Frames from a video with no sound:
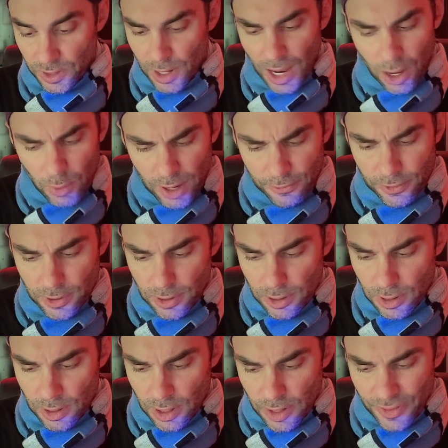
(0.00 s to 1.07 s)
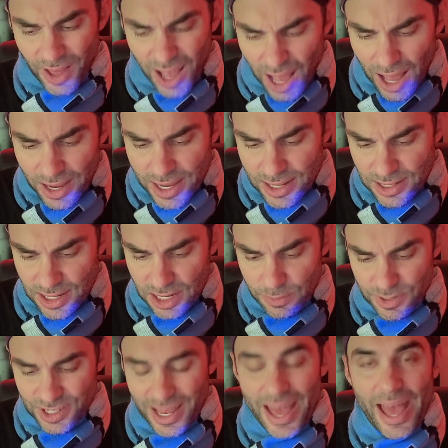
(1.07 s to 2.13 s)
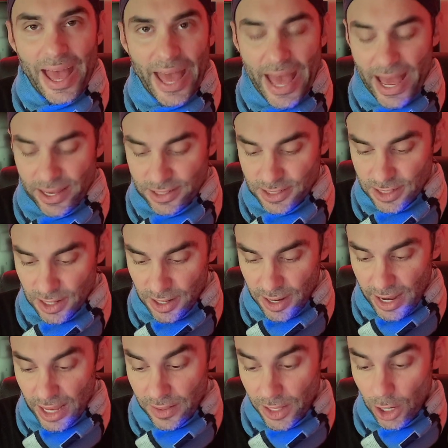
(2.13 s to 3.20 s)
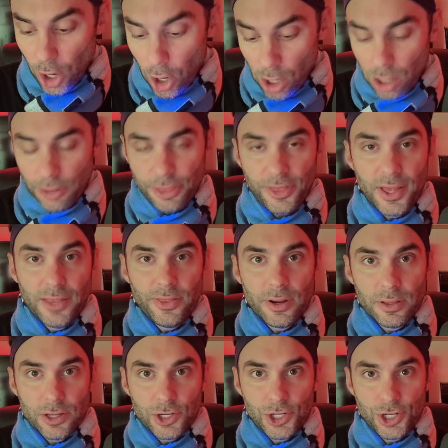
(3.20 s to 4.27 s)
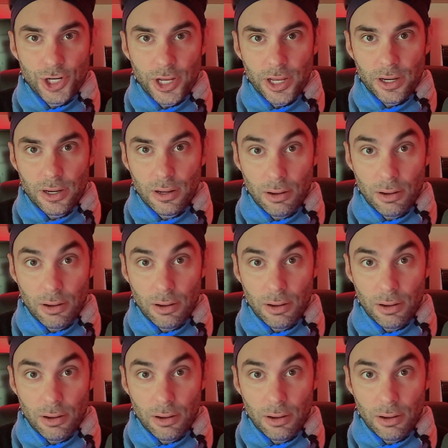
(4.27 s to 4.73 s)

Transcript: However, the hockey team is ass, and they all think they're the shit.